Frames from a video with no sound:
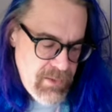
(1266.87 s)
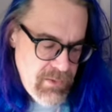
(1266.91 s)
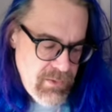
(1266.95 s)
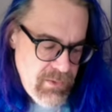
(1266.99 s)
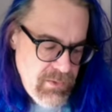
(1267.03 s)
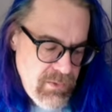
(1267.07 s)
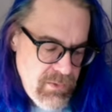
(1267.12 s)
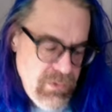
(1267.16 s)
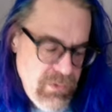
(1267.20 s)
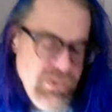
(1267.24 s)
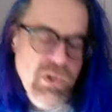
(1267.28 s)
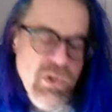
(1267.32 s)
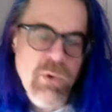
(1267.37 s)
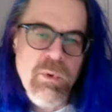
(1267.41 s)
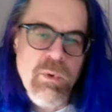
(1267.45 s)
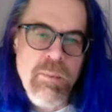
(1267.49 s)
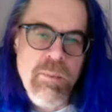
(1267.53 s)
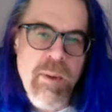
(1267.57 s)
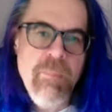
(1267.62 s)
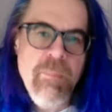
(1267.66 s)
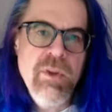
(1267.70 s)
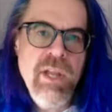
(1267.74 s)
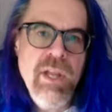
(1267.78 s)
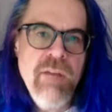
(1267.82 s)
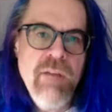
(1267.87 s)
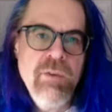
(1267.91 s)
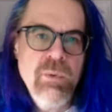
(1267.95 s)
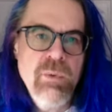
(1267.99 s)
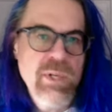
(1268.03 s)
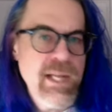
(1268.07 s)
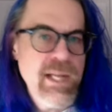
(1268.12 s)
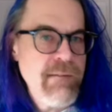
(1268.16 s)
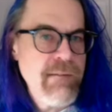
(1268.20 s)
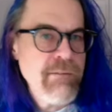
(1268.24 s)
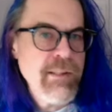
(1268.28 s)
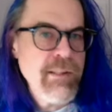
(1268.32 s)
So remember, you have to read
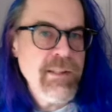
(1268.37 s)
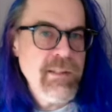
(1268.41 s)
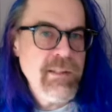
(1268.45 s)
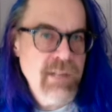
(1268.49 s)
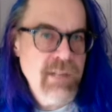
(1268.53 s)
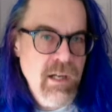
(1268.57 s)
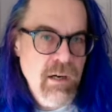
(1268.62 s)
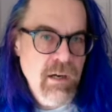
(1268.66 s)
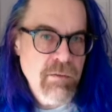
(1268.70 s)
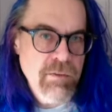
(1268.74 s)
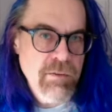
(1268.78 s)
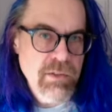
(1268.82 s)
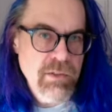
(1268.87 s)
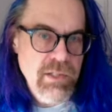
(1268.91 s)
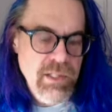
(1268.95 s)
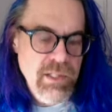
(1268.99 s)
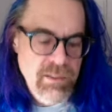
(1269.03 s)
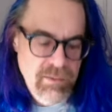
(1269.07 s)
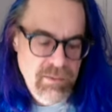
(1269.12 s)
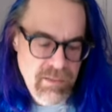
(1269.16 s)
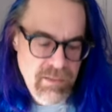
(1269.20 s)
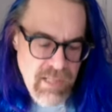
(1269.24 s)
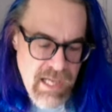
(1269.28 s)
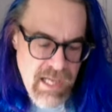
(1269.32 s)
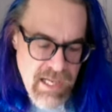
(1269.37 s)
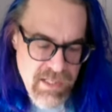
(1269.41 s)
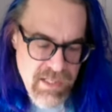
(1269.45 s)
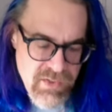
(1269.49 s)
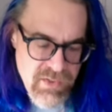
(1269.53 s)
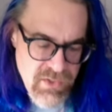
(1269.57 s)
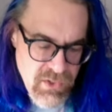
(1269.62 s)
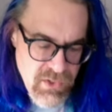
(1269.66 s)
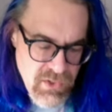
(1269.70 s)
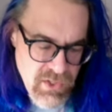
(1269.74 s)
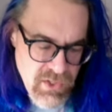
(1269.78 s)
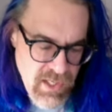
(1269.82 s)
everything carefully. I
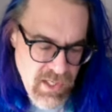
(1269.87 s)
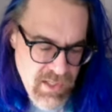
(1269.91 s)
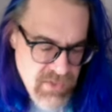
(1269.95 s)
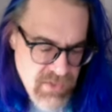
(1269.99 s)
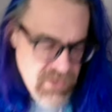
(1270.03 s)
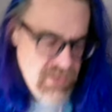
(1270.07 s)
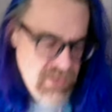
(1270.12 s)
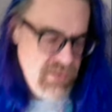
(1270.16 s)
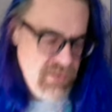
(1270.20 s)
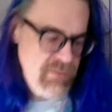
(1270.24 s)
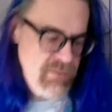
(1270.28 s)
suggest